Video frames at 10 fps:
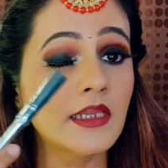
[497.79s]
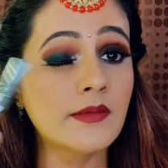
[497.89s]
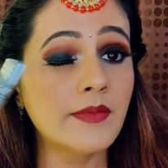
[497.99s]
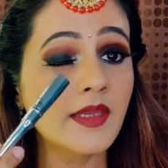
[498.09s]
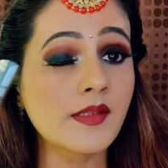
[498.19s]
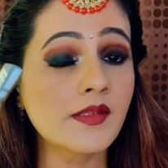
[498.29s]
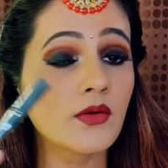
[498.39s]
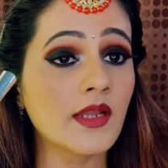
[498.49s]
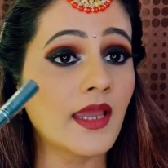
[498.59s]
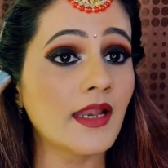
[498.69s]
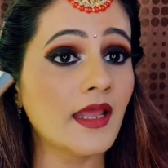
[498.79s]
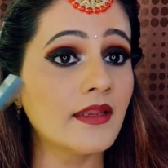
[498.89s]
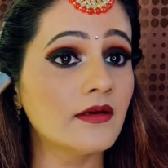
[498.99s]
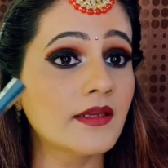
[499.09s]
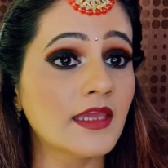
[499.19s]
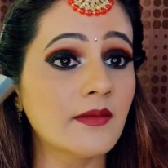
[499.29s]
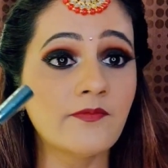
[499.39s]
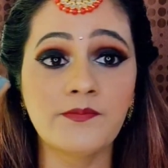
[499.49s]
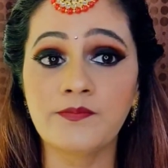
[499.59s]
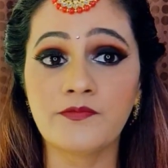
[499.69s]
It makes your eyeliner
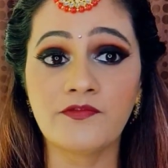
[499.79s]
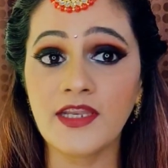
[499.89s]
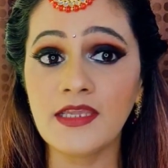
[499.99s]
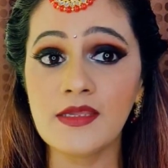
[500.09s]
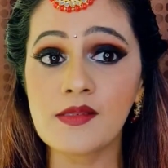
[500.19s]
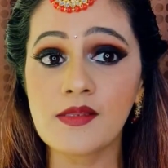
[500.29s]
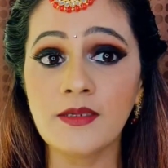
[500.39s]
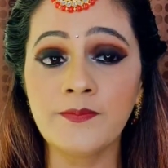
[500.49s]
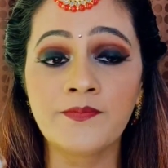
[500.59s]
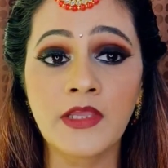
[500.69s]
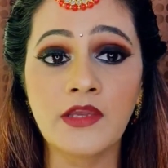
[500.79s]
game very easy.